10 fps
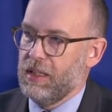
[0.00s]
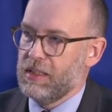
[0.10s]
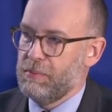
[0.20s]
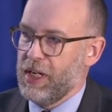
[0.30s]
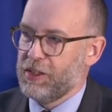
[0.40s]

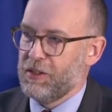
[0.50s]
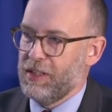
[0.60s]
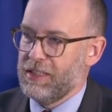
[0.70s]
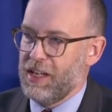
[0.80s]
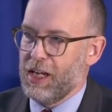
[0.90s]
to make sure
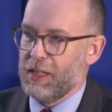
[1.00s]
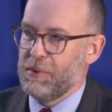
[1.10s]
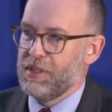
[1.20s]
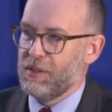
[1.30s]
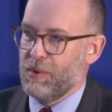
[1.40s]
that
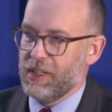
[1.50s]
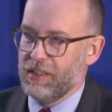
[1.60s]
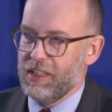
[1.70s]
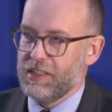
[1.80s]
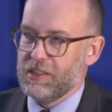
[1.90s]
documents and
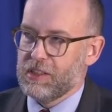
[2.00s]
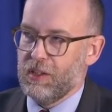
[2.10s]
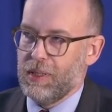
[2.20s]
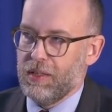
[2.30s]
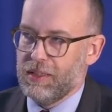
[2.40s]
regulations
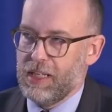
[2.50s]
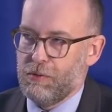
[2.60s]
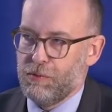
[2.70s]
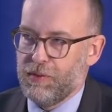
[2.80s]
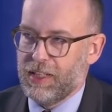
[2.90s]
go out that
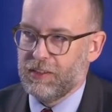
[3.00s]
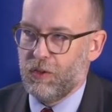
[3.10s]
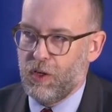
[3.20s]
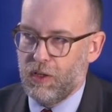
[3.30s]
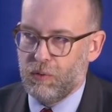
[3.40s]
reflect
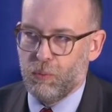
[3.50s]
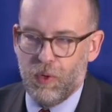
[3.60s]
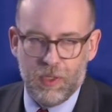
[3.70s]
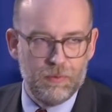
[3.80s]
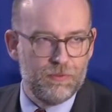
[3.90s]
all
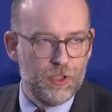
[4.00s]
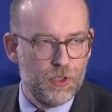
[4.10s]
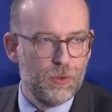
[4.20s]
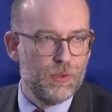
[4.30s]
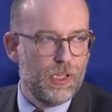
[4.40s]
one
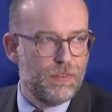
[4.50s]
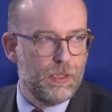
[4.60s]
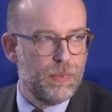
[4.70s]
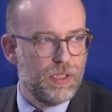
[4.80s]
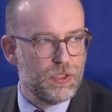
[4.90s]
view of the
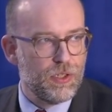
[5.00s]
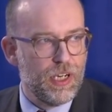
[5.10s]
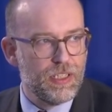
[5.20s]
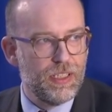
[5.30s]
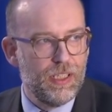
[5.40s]

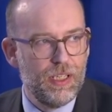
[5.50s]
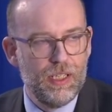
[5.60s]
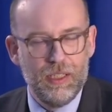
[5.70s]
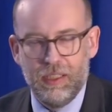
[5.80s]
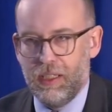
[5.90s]
administration.
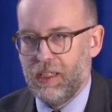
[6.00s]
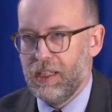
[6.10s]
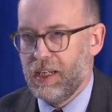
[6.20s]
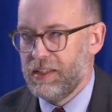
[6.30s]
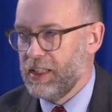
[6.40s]

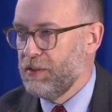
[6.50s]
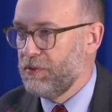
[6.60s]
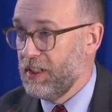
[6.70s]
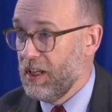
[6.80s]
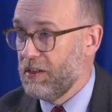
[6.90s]
And I thank you
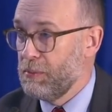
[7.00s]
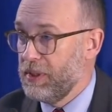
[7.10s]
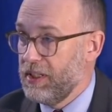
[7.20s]
for the honor to be